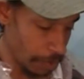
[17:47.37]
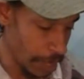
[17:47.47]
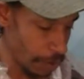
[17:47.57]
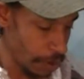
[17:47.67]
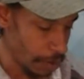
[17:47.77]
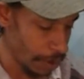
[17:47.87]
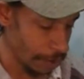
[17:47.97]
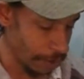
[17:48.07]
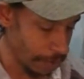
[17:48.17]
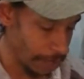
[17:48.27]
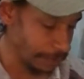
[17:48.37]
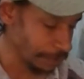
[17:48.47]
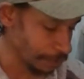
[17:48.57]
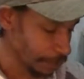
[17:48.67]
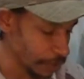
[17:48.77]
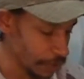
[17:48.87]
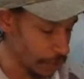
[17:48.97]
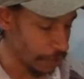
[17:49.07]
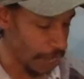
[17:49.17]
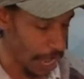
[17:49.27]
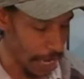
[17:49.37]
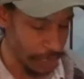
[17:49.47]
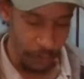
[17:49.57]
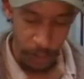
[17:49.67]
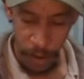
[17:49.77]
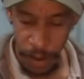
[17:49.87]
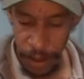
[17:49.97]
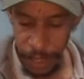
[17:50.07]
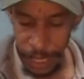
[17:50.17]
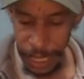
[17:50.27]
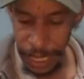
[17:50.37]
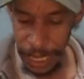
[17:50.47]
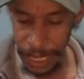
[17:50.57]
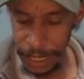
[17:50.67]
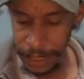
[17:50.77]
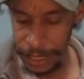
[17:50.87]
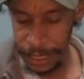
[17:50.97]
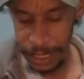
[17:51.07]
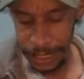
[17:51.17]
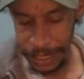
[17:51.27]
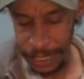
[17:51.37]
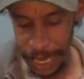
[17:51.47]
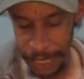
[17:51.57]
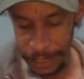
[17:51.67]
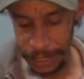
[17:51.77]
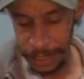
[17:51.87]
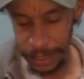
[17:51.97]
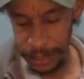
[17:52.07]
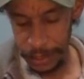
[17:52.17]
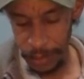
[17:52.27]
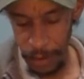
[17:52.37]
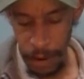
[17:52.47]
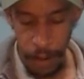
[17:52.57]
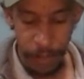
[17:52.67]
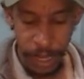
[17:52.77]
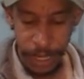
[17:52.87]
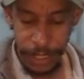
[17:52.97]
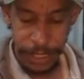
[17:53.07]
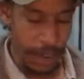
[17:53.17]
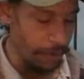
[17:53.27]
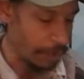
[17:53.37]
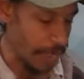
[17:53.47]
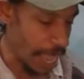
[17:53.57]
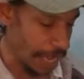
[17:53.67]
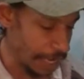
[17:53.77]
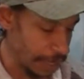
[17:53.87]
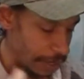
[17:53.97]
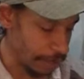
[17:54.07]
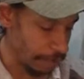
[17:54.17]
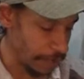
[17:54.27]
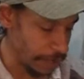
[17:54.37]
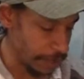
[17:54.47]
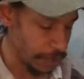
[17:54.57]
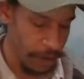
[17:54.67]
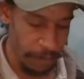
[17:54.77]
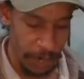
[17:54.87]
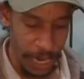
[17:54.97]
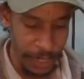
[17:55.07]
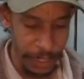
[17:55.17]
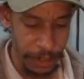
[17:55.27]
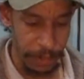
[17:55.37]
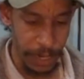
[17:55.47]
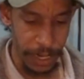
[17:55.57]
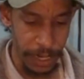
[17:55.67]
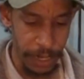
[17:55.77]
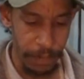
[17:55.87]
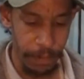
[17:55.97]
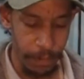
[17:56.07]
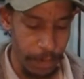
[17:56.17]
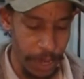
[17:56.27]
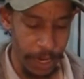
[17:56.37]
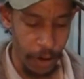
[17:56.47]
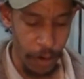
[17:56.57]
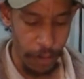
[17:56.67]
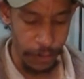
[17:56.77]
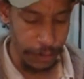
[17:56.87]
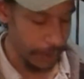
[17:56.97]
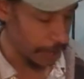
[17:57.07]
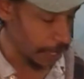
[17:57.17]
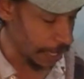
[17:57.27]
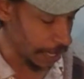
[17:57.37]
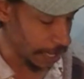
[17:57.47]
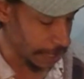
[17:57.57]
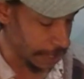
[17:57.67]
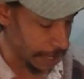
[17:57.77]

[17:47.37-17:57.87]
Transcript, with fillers: they would know better than me. So the Hoss Craw in Texas Craw, 7-pack of these soft plastics by Karl's is